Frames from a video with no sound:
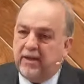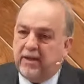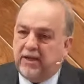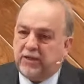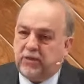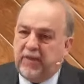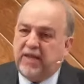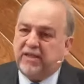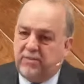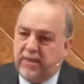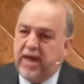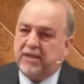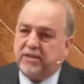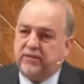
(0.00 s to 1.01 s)
And so that's a
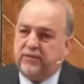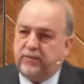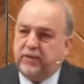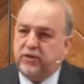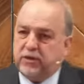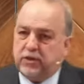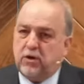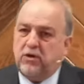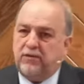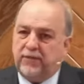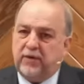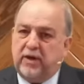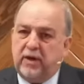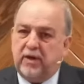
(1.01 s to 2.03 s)
massive concern
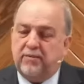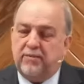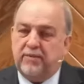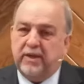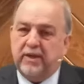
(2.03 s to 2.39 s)
for him.